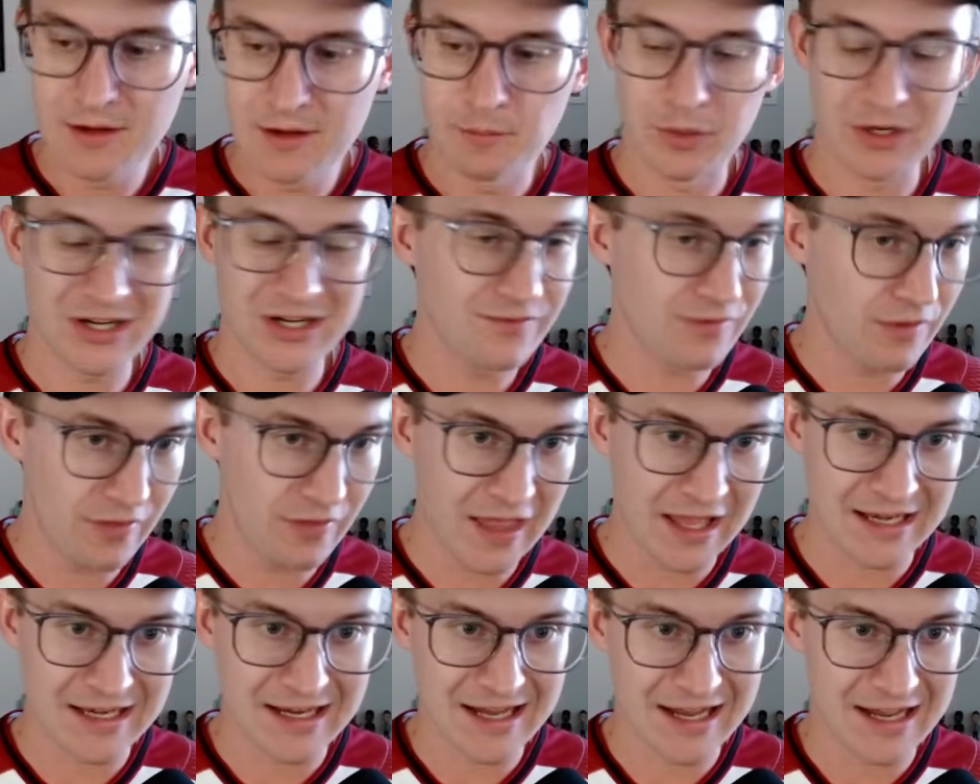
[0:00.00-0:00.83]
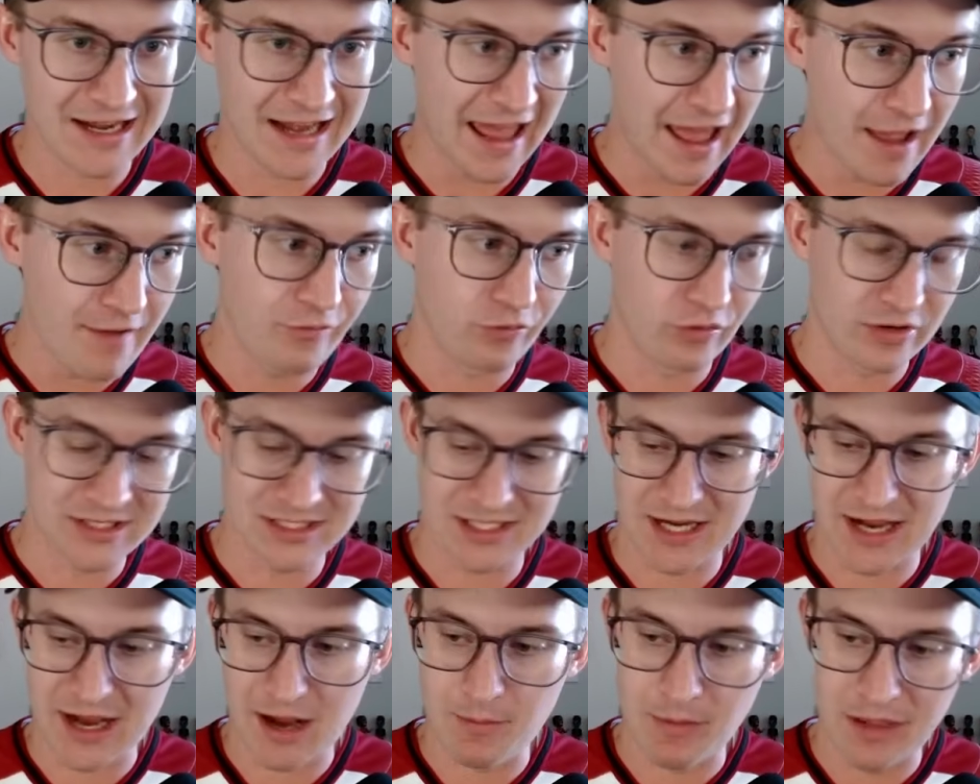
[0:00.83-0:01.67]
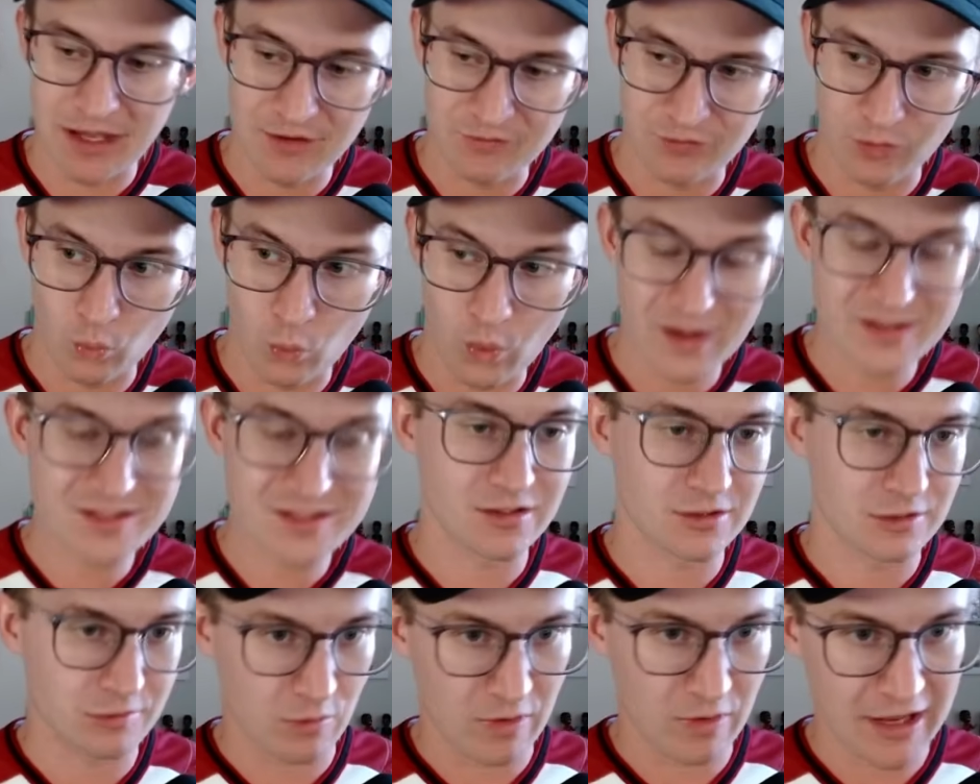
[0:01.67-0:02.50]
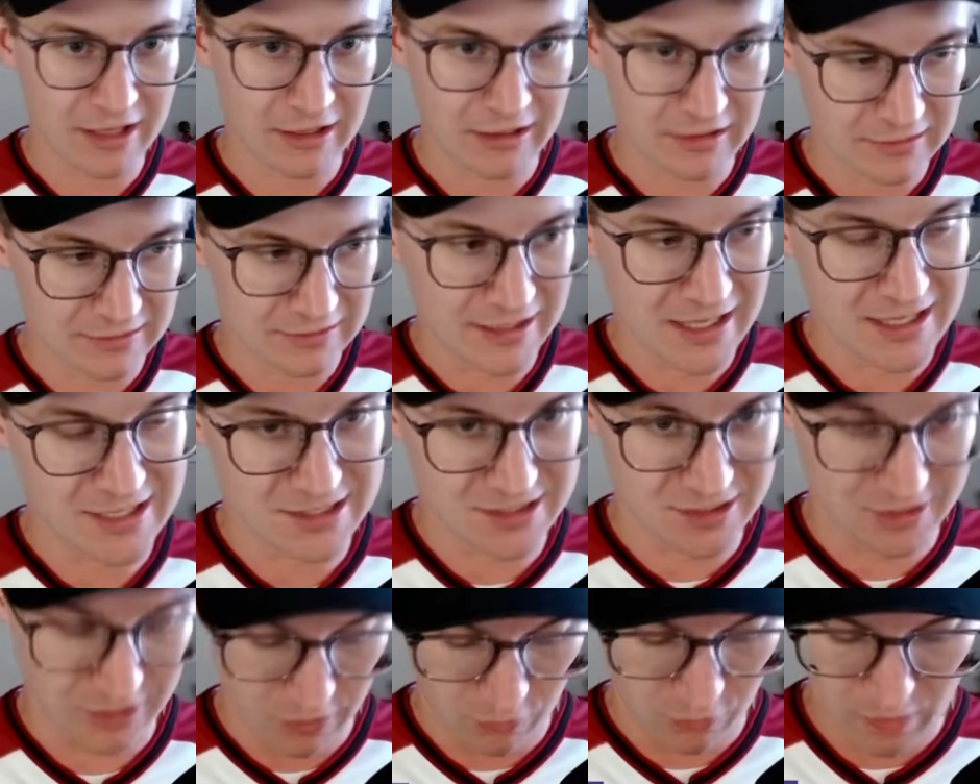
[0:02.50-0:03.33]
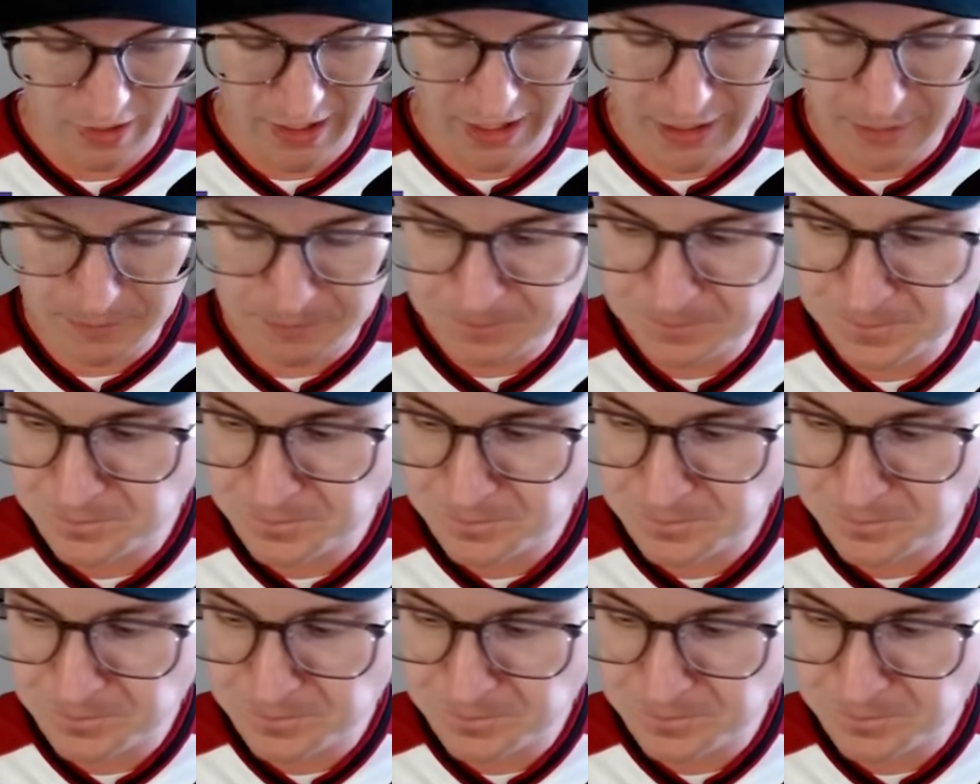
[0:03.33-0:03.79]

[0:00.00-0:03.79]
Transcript: But even then, not every time. And if it wasn't Durant, less so, right?